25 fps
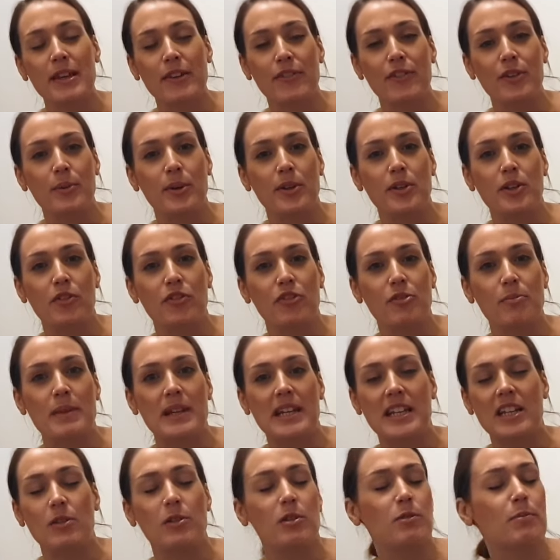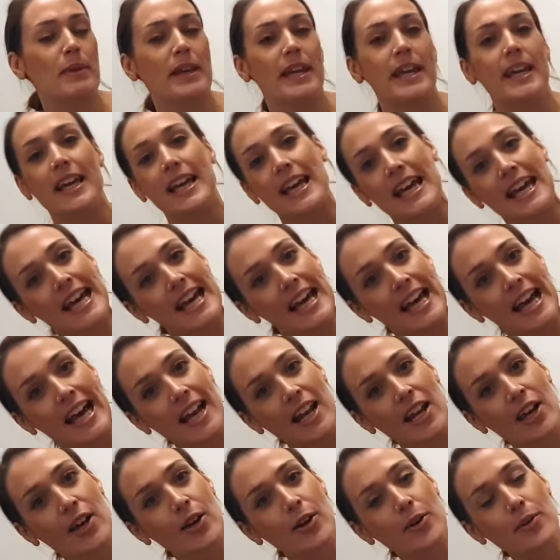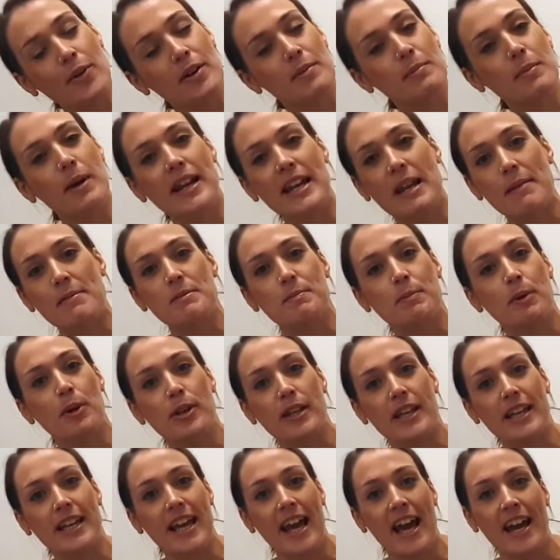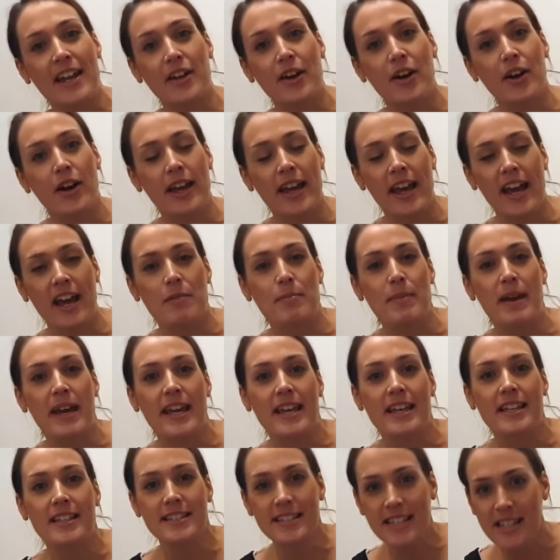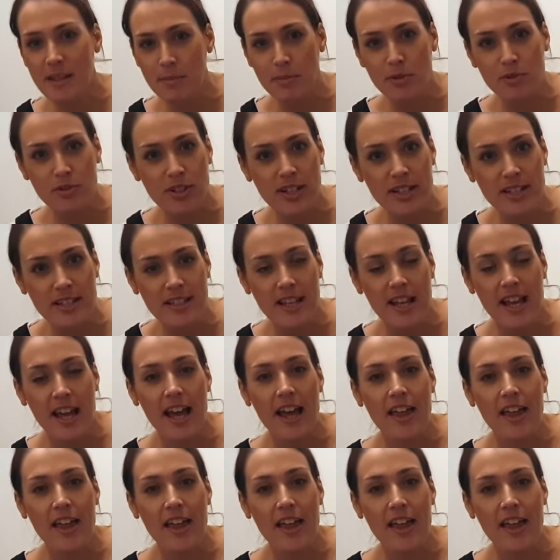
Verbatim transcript: If you are not familiar with me, hello, my name's Bonnie and I am a seamstress